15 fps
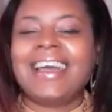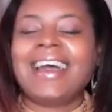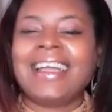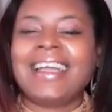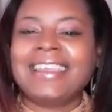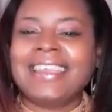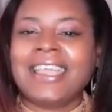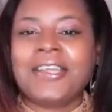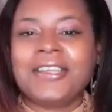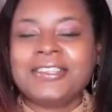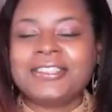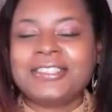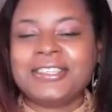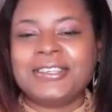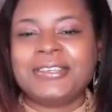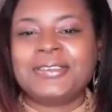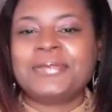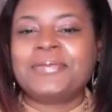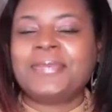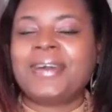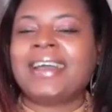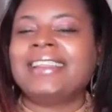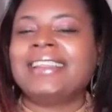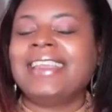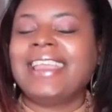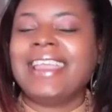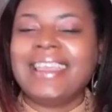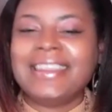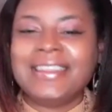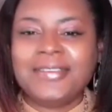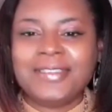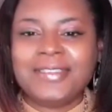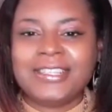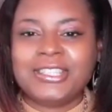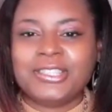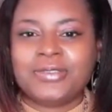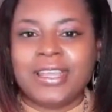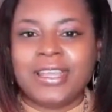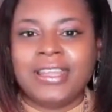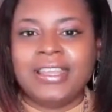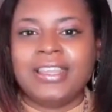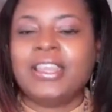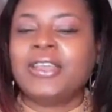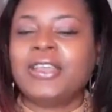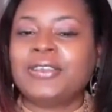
I guarantee you by the end of this training,